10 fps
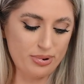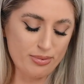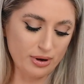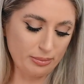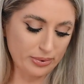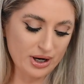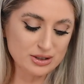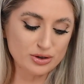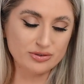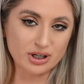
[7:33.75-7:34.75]
the
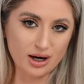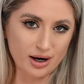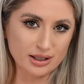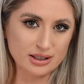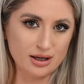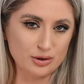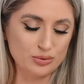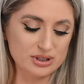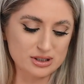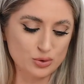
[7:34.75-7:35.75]
price of the cardigan
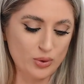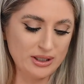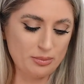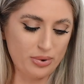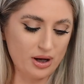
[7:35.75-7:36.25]
was £20,